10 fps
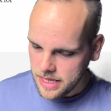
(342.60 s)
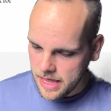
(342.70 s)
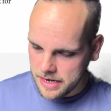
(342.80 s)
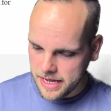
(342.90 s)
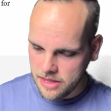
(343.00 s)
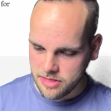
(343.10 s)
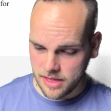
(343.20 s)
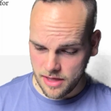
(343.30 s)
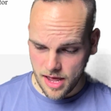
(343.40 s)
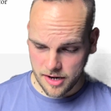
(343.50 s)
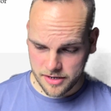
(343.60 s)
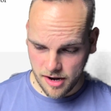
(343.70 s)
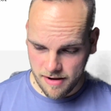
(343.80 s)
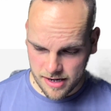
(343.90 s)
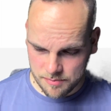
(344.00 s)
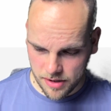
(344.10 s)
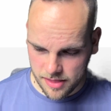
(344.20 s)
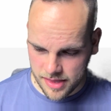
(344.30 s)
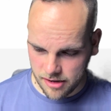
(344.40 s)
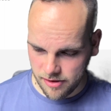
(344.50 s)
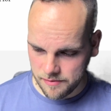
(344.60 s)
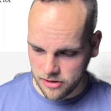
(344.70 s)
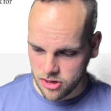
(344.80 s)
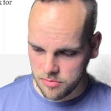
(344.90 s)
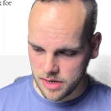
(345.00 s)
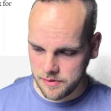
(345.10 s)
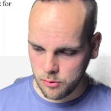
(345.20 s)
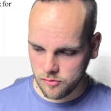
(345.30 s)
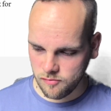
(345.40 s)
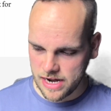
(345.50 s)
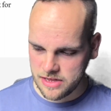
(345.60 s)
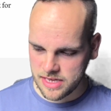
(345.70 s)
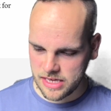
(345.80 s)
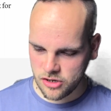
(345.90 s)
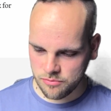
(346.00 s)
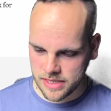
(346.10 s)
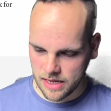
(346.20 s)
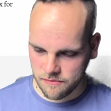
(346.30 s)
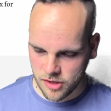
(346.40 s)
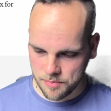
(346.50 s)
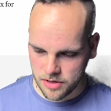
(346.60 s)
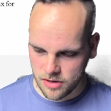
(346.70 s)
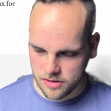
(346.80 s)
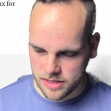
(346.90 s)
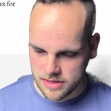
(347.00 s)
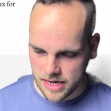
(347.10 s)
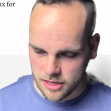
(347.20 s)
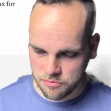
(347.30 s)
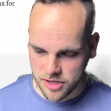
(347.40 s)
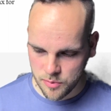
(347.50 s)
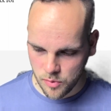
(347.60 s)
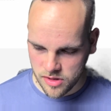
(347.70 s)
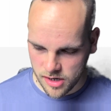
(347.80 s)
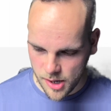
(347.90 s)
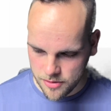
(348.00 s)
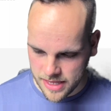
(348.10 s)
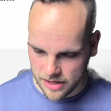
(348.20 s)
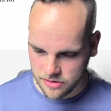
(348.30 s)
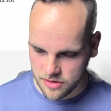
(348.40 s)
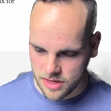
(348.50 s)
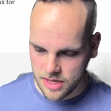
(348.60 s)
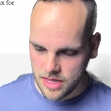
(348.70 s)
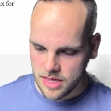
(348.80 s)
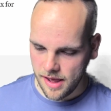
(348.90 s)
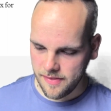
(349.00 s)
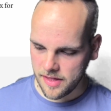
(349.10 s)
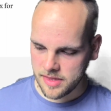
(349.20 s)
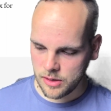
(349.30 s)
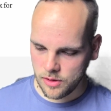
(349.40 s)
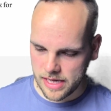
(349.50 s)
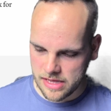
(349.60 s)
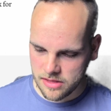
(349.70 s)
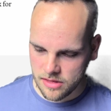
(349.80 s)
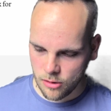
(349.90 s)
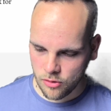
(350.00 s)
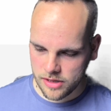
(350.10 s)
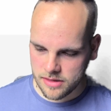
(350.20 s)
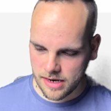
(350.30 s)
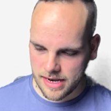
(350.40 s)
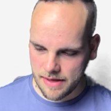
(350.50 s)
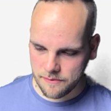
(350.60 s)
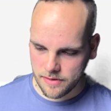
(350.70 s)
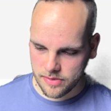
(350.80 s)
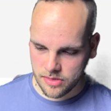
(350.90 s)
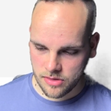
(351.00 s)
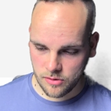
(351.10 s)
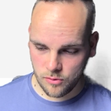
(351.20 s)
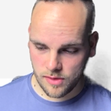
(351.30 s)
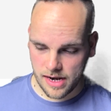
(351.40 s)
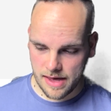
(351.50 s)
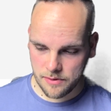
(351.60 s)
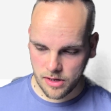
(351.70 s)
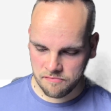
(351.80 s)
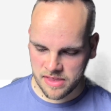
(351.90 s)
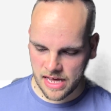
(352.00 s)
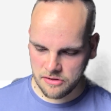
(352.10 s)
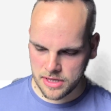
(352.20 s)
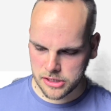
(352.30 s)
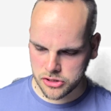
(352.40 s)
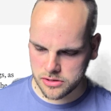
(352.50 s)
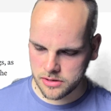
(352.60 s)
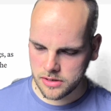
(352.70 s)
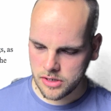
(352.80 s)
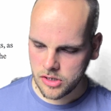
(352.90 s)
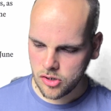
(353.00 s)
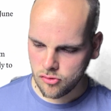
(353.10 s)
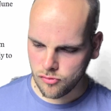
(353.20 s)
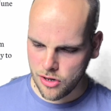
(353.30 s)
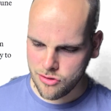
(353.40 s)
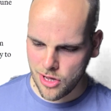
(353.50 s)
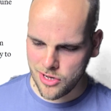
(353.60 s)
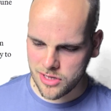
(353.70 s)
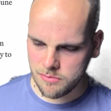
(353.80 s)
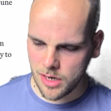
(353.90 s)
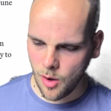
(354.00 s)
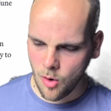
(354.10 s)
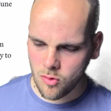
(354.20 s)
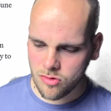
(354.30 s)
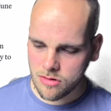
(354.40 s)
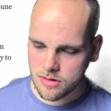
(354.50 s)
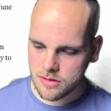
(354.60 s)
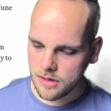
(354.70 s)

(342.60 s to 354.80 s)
And asked directly by the Telegraph last summer if he would raise income tax for top earners, he said his principle was to lower taxes, and that he isn't looking to the lever of taxation. Rest easy, my lords.